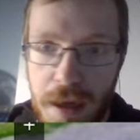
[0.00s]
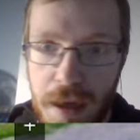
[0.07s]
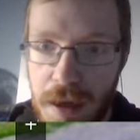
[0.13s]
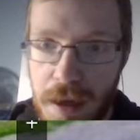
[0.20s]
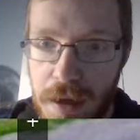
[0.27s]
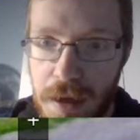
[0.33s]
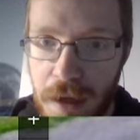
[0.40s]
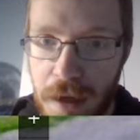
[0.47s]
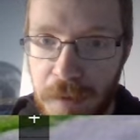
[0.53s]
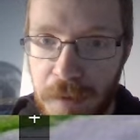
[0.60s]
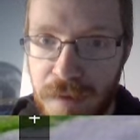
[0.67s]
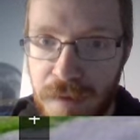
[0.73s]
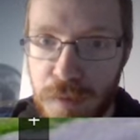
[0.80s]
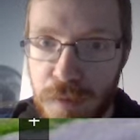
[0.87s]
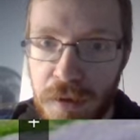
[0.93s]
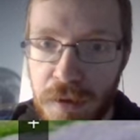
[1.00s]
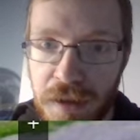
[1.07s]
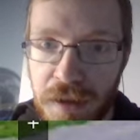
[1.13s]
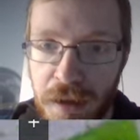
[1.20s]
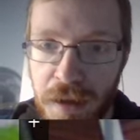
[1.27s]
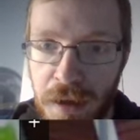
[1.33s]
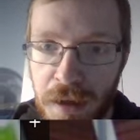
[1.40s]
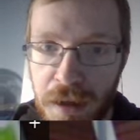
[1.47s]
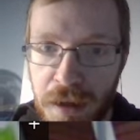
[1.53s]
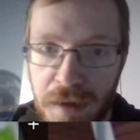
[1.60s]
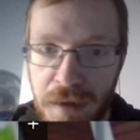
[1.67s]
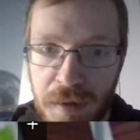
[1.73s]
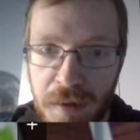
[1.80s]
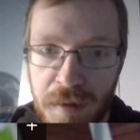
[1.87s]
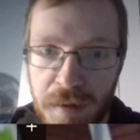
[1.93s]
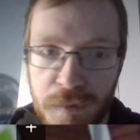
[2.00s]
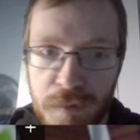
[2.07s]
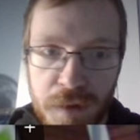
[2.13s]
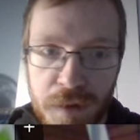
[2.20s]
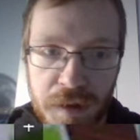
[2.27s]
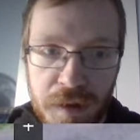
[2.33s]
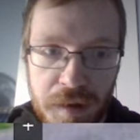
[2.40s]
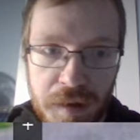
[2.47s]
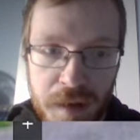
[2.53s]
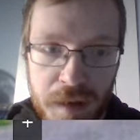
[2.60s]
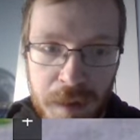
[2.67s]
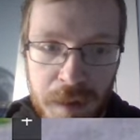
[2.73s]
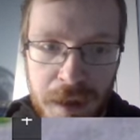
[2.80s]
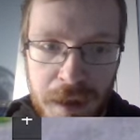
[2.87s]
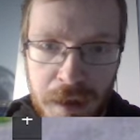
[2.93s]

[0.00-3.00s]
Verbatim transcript: and we have water and then some rocks. I mean,